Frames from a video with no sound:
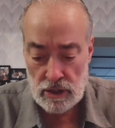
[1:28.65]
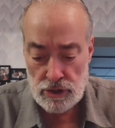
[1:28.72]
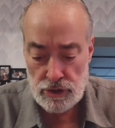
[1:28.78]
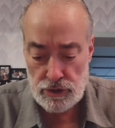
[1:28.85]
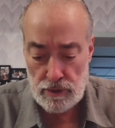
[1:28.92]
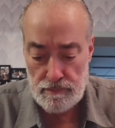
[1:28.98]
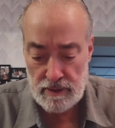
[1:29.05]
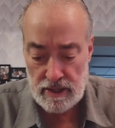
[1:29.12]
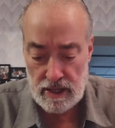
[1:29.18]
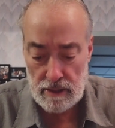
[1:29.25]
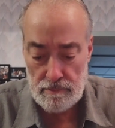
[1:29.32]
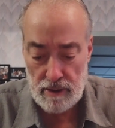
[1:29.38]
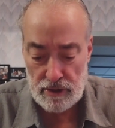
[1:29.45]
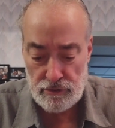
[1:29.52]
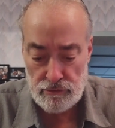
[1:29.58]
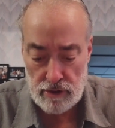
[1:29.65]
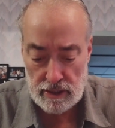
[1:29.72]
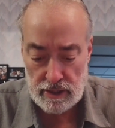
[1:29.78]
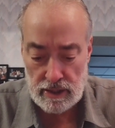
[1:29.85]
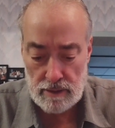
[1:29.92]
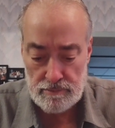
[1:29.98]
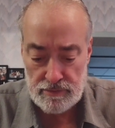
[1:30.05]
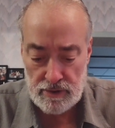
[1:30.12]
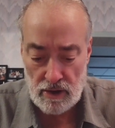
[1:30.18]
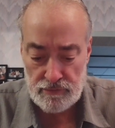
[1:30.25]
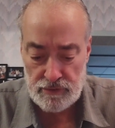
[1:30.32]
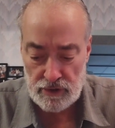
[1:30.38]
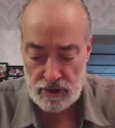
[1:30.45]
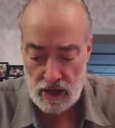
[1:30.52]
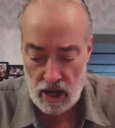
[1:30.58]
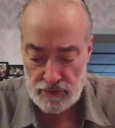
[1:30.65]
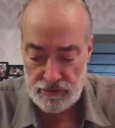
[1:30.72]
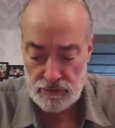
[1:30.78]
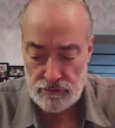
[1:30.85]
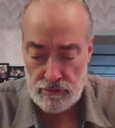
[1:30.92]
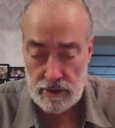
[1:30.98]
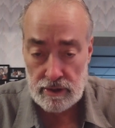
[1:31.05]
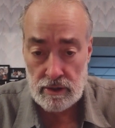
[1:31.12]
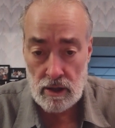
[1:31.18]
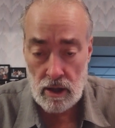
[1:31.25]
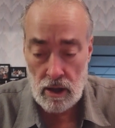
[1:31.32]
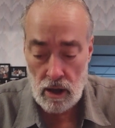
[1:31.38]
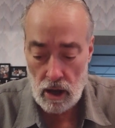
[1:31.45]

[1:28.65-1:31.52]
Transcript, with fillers: should begin by training himself to concentrate